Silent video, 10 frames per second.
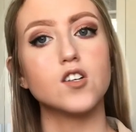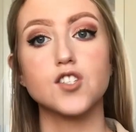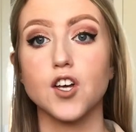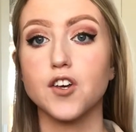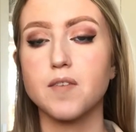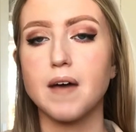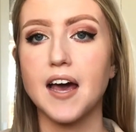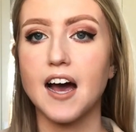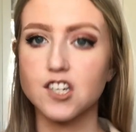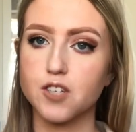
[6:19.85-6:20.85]
So you might
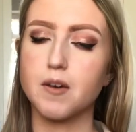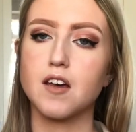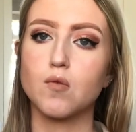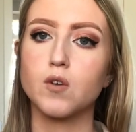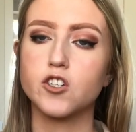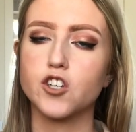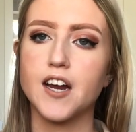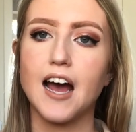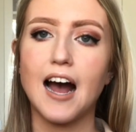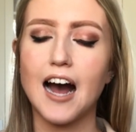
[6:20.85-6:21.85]
actually be
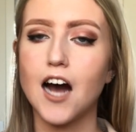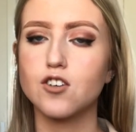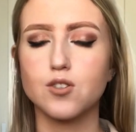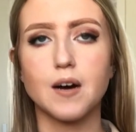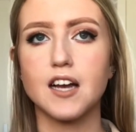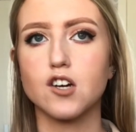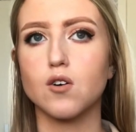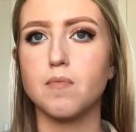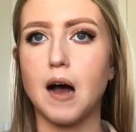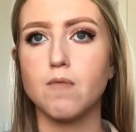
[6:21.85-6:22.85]
wondering, how do I go
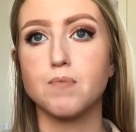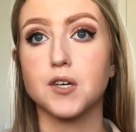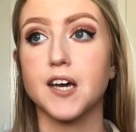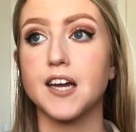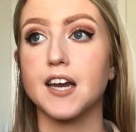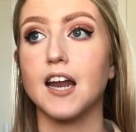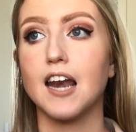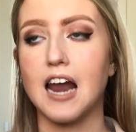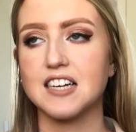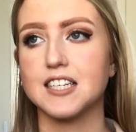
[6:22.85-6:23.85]
about booking
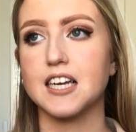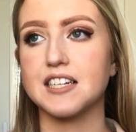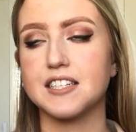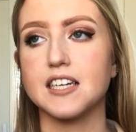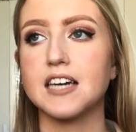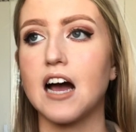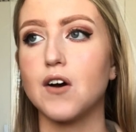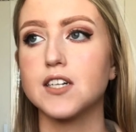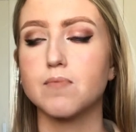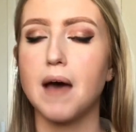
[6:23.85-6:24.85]
lessons? Now
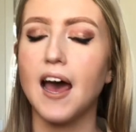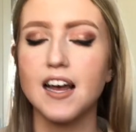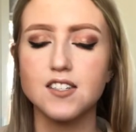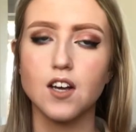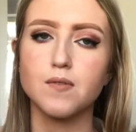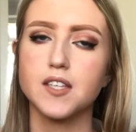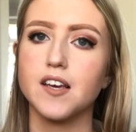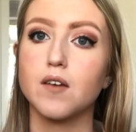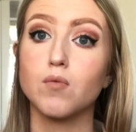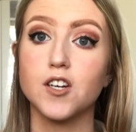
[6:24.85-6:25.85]
it depends
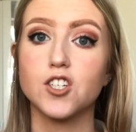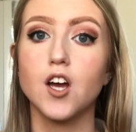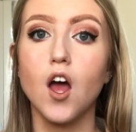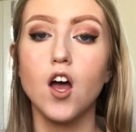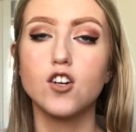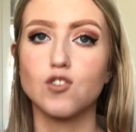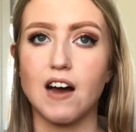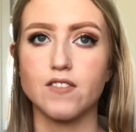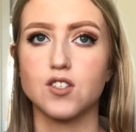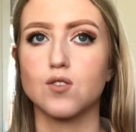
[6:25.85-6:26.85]
obviously which
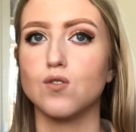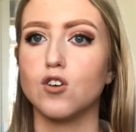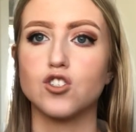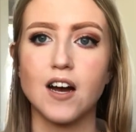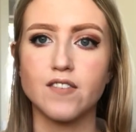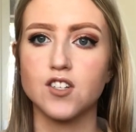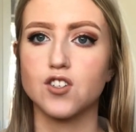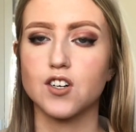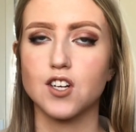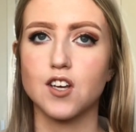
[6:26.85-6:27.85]
driving school or driving
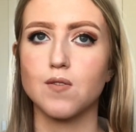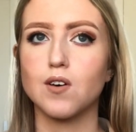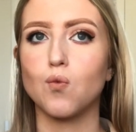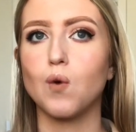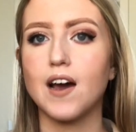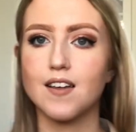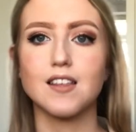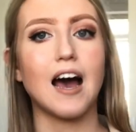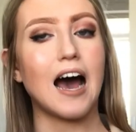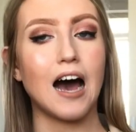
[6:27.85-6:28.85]
instructor you are with,
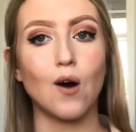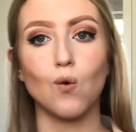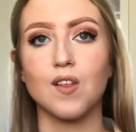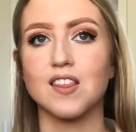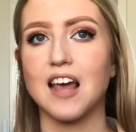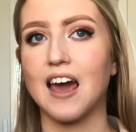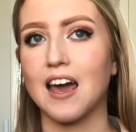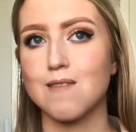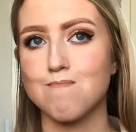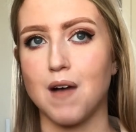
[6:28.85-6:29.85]
how
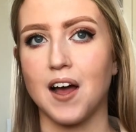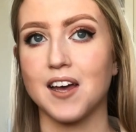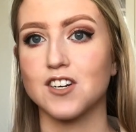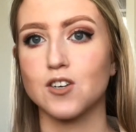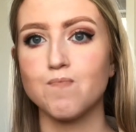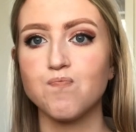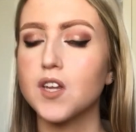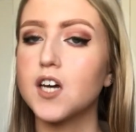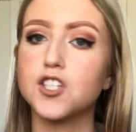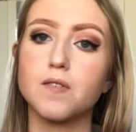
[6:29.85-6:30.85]
they might
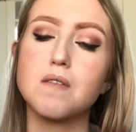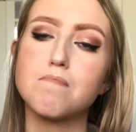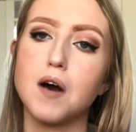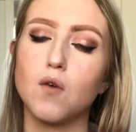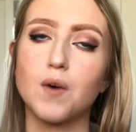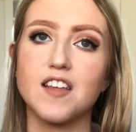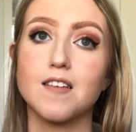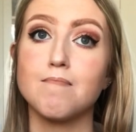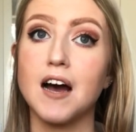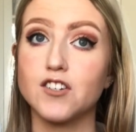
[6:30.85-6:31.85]
do it, but
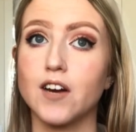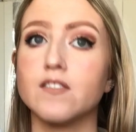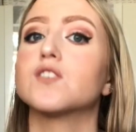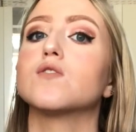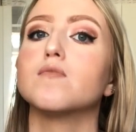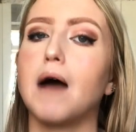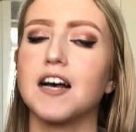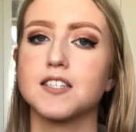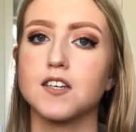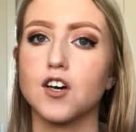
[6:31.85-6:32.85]
with my driving school,
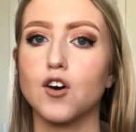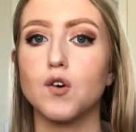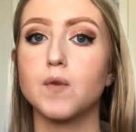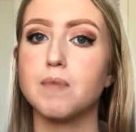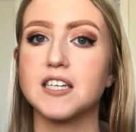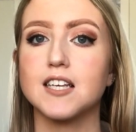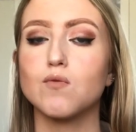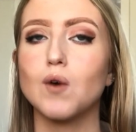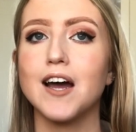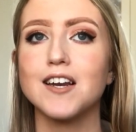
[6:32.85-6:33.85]
Pass and Go, basically
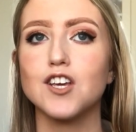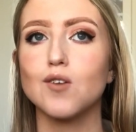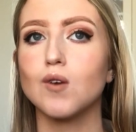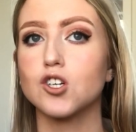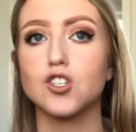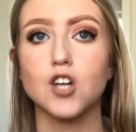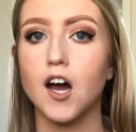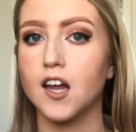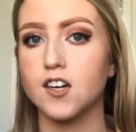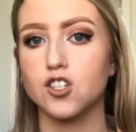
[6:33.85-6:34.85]
when you want to
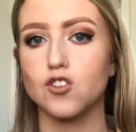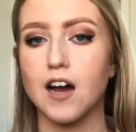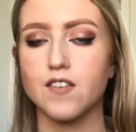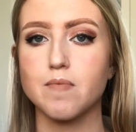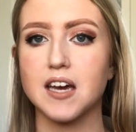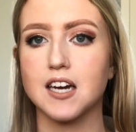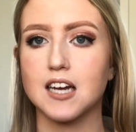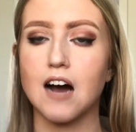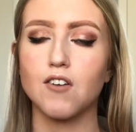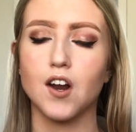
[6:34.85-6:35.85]
start learning to drive, you make an
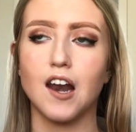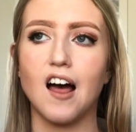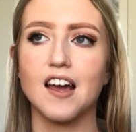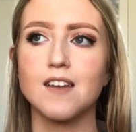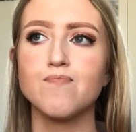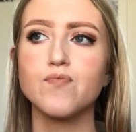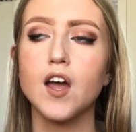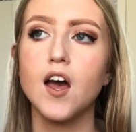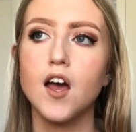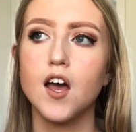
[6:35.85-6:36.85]
account online
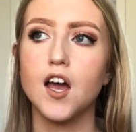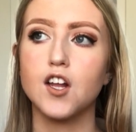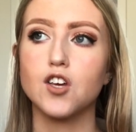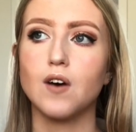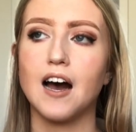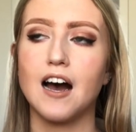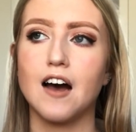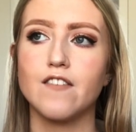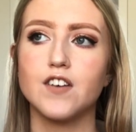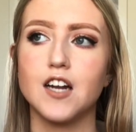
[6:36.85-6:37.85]
and you
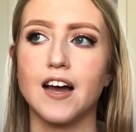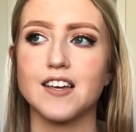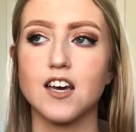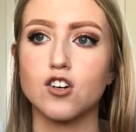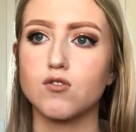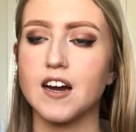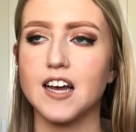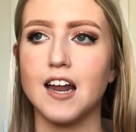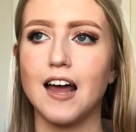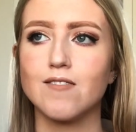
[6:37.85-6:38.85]
have like a
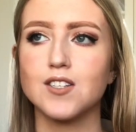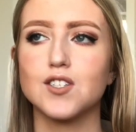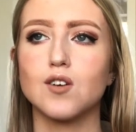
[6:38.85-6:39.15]
credit allowance.